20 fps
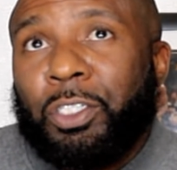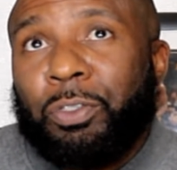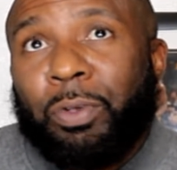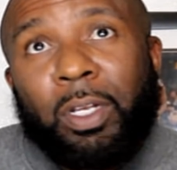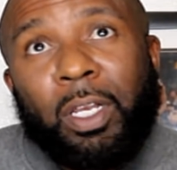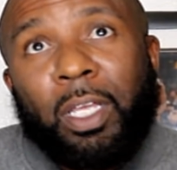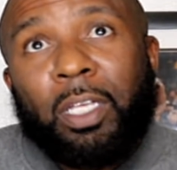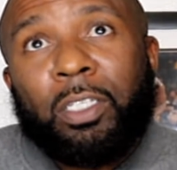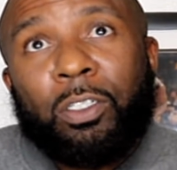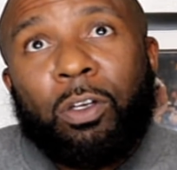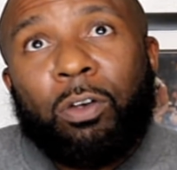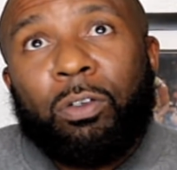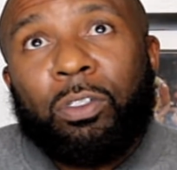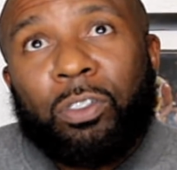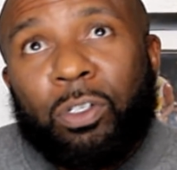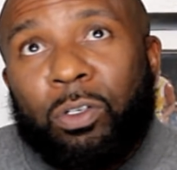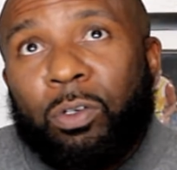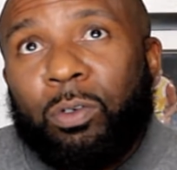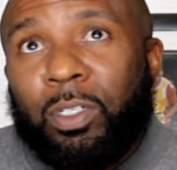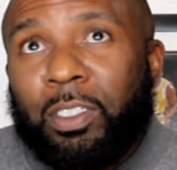Street niggas go to
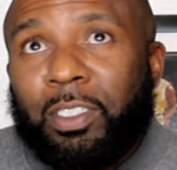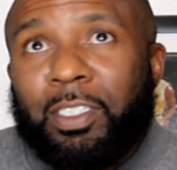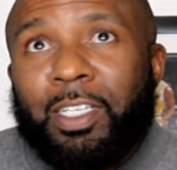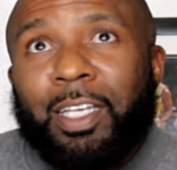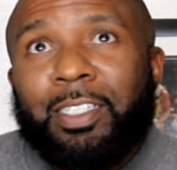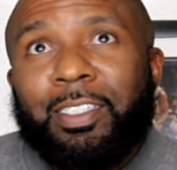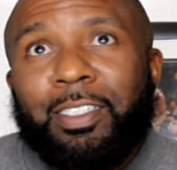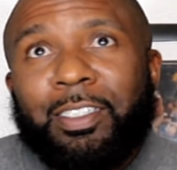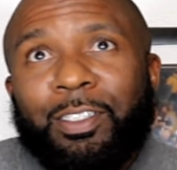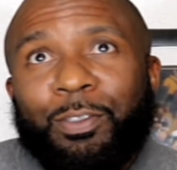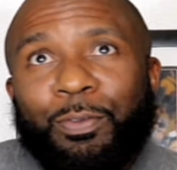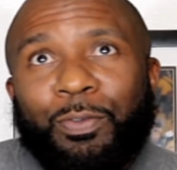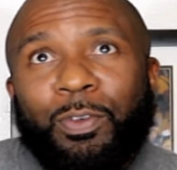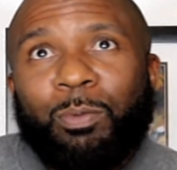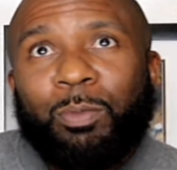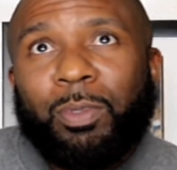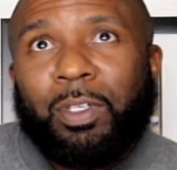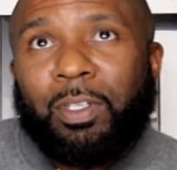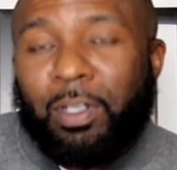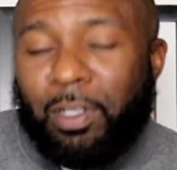school in Texas, you
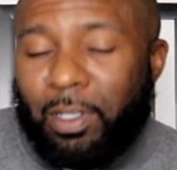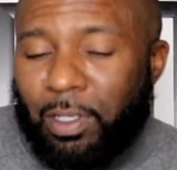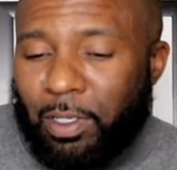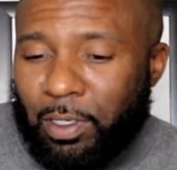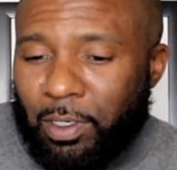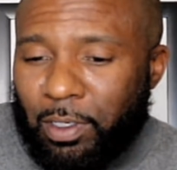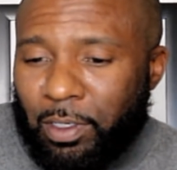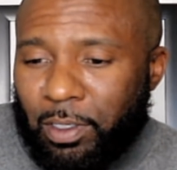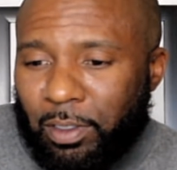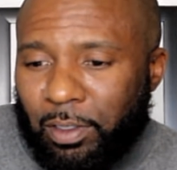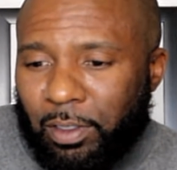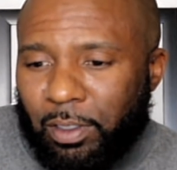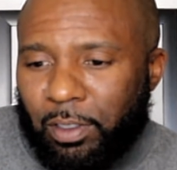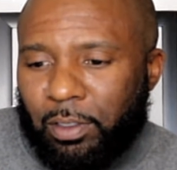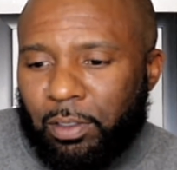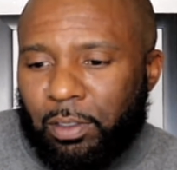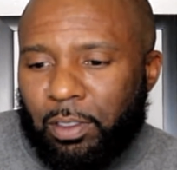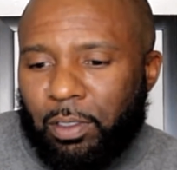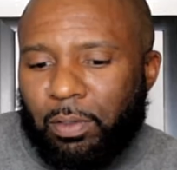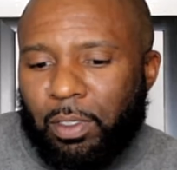feel me?
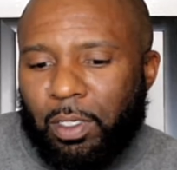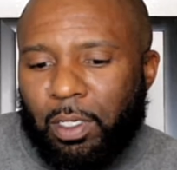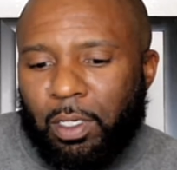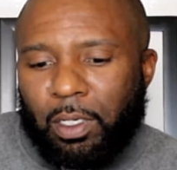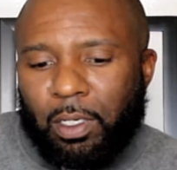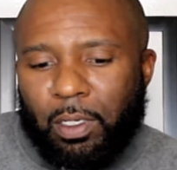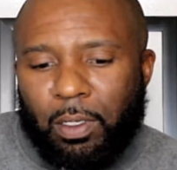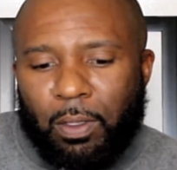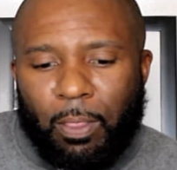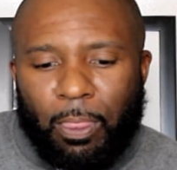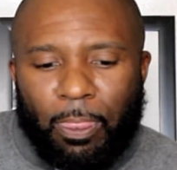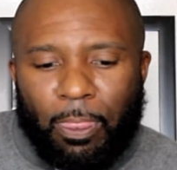So, yeah.